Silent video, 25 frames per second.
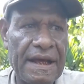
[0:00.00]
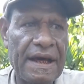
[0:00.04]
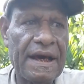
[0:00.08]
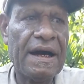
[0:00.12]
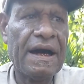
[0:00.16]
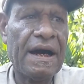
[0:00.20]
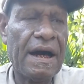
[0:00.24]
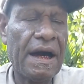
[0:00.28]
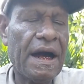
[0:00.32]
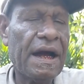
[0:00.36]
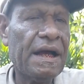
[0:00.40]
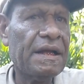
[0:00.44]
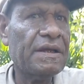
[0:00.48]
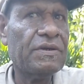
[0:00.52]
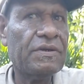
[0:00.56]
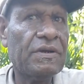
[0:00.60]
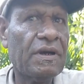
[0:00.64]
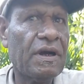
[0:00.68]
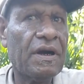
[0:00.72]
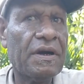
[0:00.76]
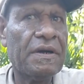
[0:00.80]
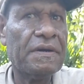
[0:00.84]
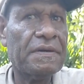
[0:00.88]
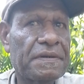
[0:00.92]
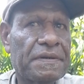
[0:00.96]
If it's a masala
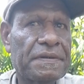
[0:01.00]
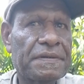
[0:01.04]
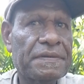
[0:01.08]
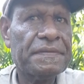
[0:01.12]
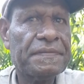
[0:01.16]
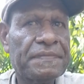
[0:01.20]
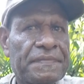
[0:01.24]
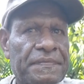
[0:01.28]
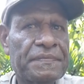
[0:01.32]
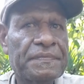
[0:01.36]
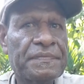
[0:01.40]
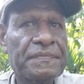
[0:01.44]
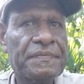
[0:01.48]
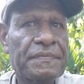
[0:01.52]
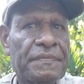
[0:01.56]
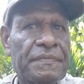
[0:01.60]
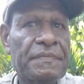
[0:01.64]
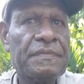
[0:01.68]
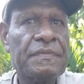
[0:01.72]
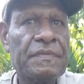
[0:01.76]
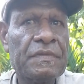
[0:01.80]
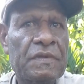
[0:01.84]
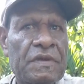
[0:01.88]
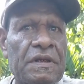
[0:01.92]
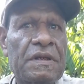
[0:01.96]
house, you tell them what is a
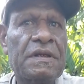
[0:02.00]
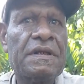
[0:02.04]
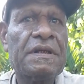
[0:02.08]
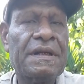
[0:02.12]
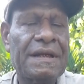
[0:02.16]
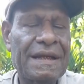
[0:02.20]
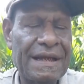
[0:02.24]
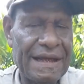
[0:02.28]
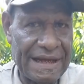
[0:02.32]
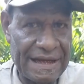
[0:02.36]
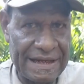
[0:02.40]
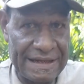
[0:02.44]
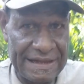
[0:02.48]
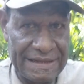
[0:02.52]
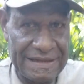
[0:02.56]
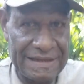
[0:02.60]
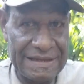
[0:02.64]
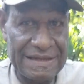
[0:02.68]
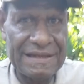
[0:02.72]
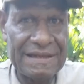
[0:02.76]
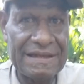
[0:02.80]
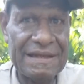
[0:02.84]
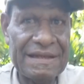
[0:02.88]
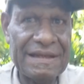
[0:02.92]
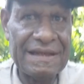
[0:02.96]
masala and you
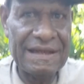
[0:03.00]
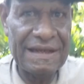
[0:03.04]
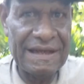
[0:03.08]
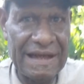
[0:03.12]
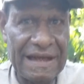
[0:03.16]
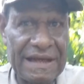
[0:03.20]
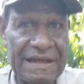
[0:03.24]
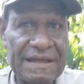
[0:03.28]
explain to them.